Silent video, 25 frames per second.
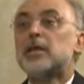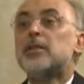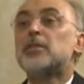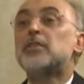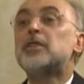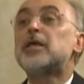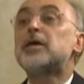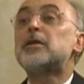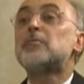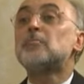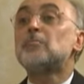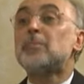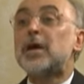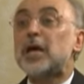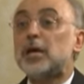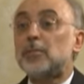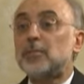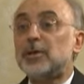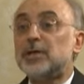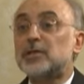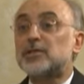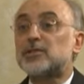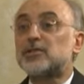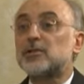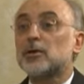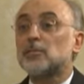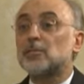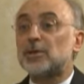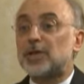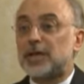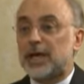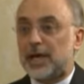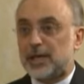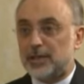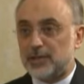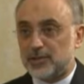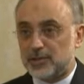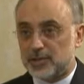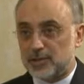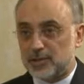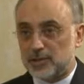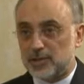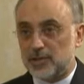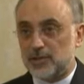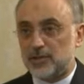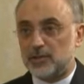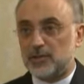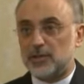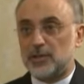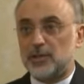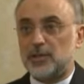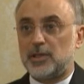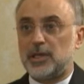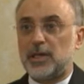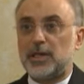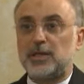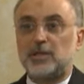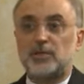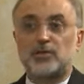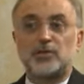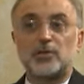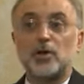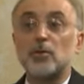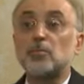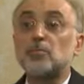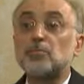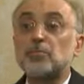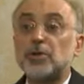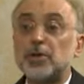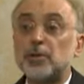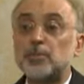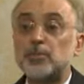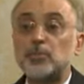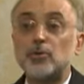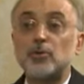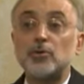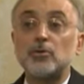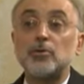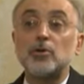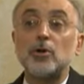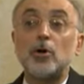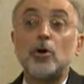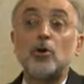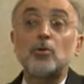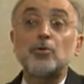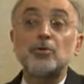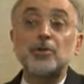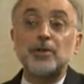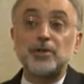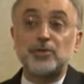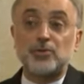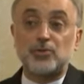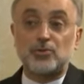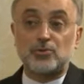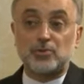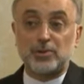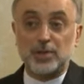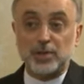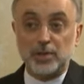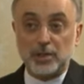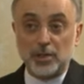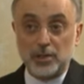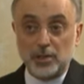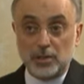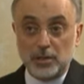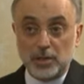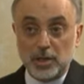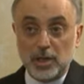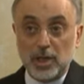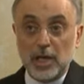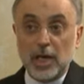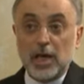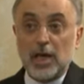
There may be some cases that some people on the street